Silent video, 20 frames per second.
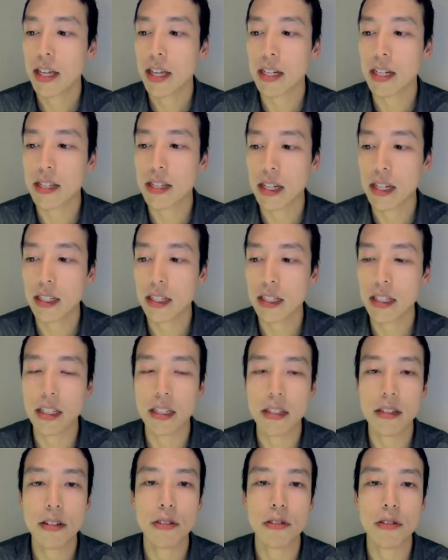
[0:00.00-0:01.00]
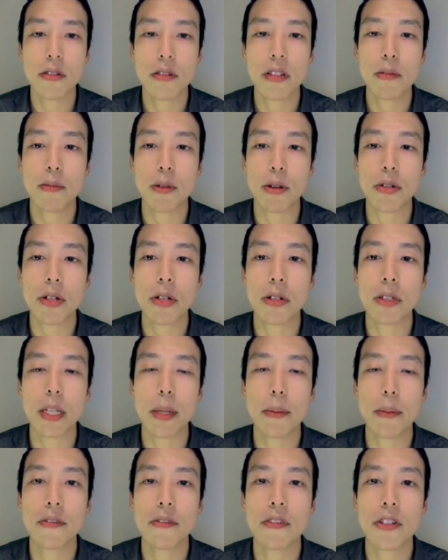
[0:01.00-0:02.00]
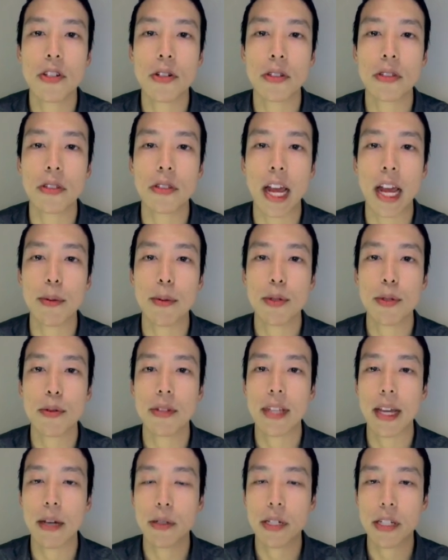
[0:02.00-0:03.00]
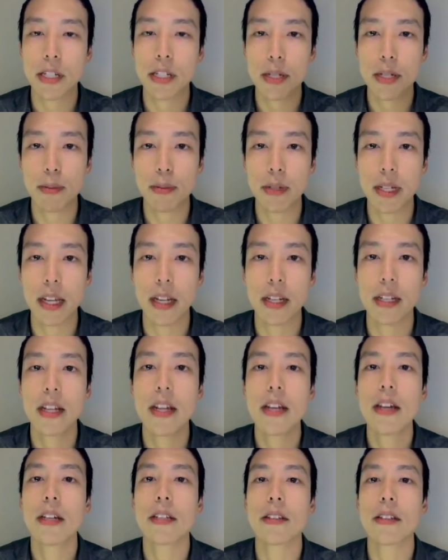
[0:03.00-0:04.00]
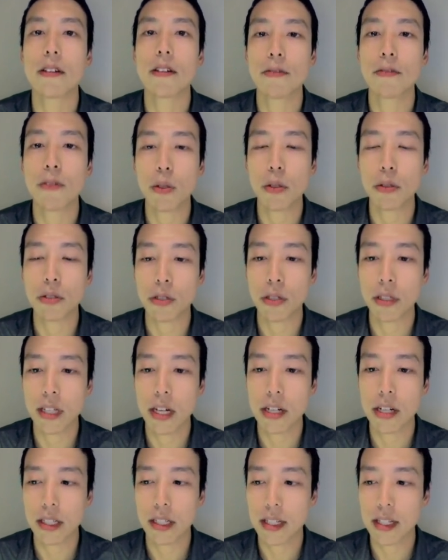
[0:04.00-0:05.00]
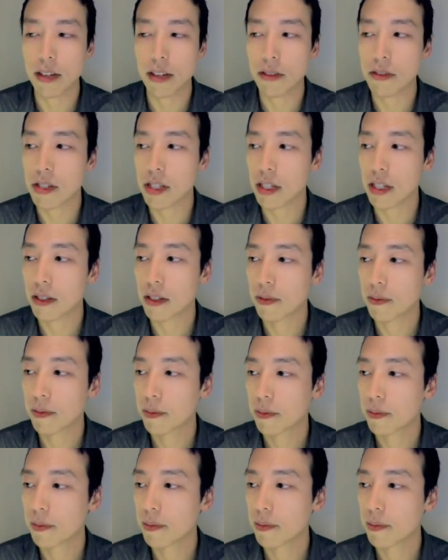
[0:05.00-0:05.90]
extending into the posterior limb of internal capsule that would explain their focal neurologic deficit.